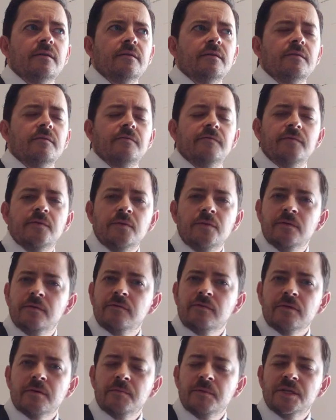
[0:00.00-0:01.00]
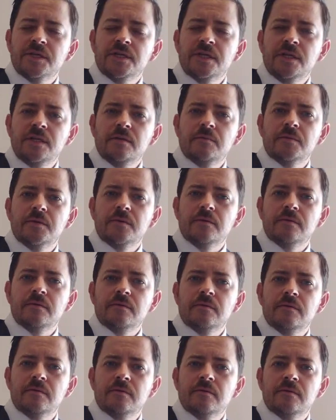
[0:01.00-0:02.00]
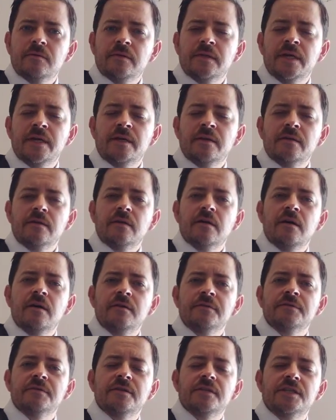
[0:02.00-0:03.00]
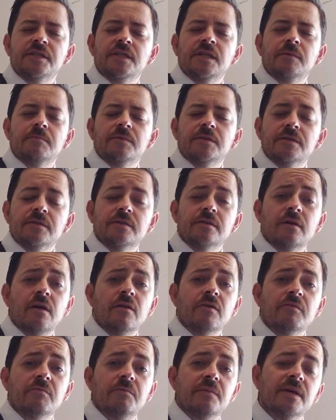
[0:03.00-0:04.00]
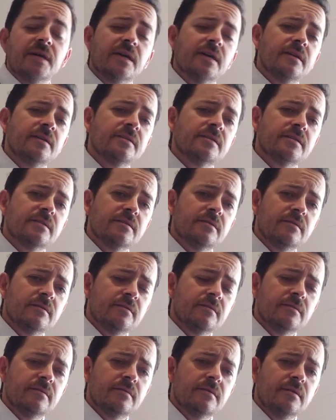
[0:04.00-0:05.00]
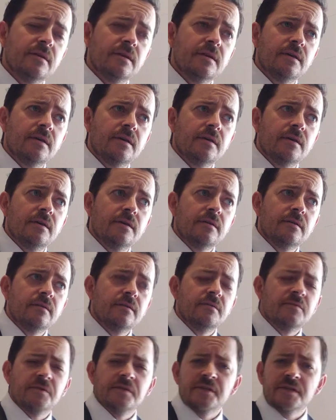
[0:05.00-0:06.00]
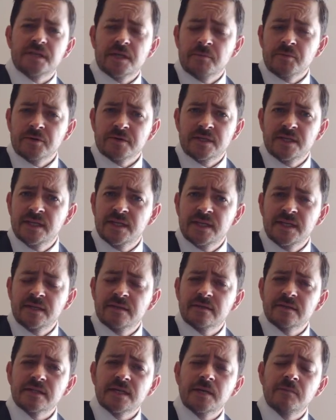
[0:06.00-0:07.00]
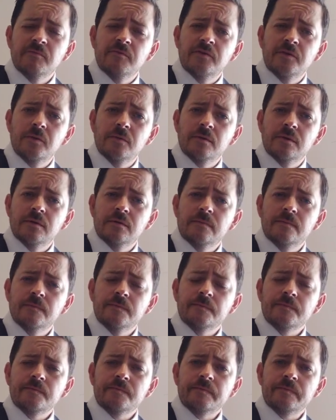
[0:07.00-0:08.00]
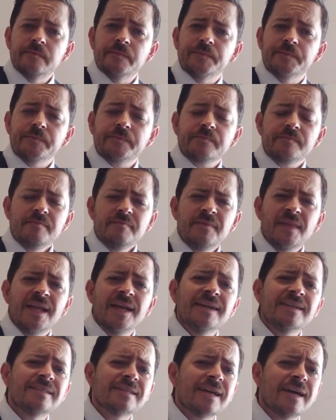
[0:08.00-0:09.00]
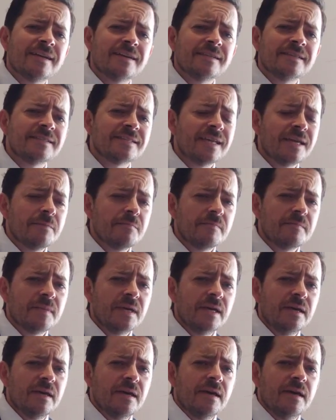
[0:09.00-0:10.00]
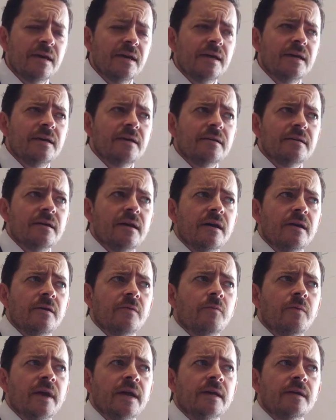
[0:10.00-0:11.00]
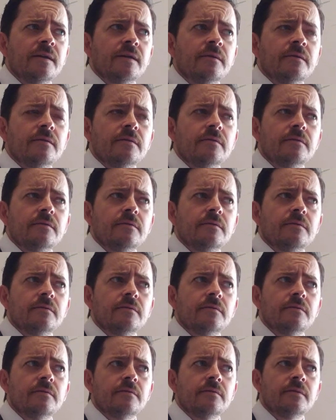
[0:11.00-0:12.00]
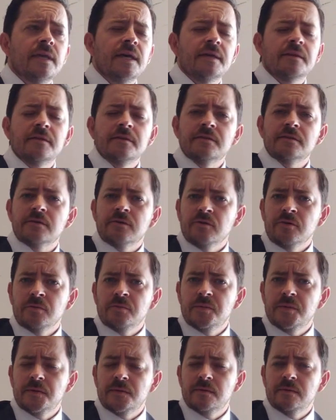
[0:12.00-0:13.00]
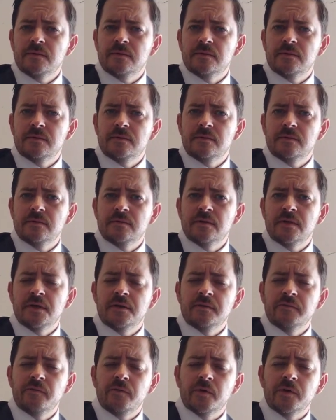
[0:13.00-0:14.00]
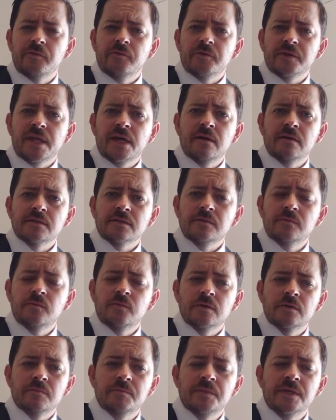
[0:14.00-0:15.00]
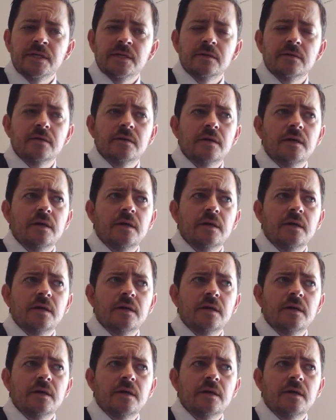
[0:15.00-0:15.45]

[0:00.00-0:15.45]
the food from the sheep. They didn't cause the sheep to starve because, the shepherds didn't eat the same food. That's kind of the same way that this group, the 144,000, will be.